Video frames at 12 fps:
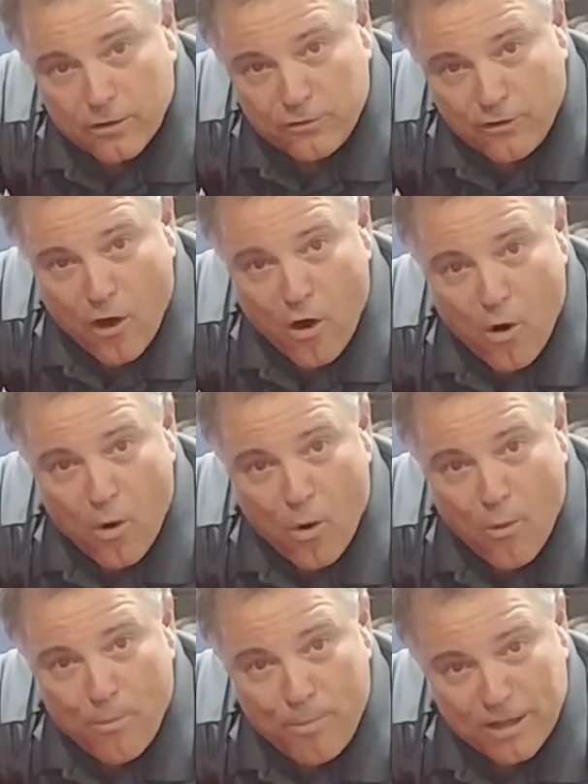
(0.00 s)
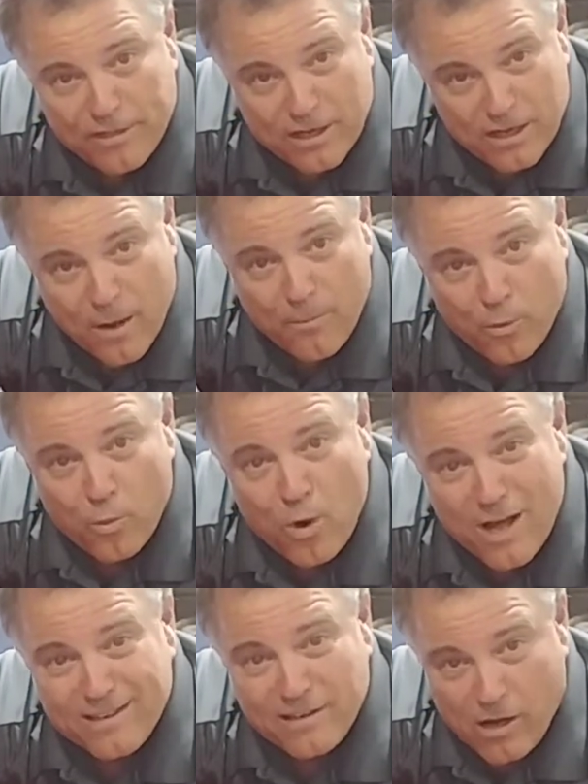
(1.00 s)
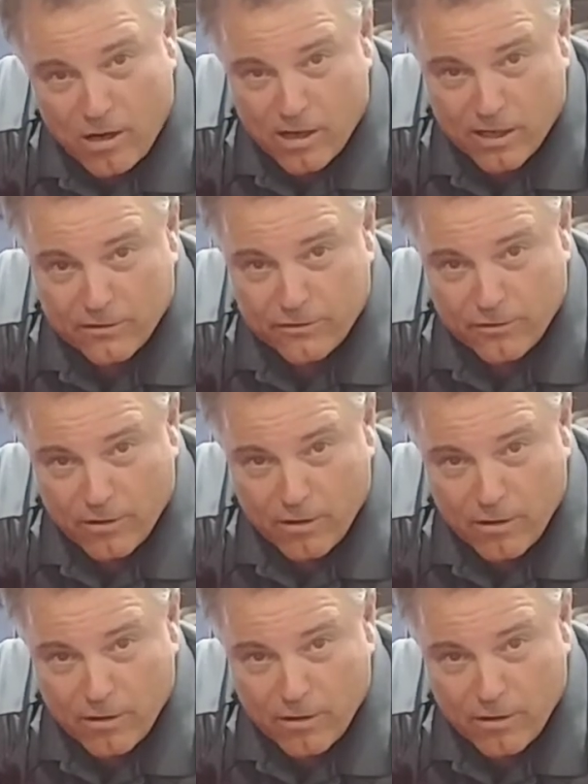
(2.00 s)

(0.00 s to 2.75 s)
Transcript: But the number one cause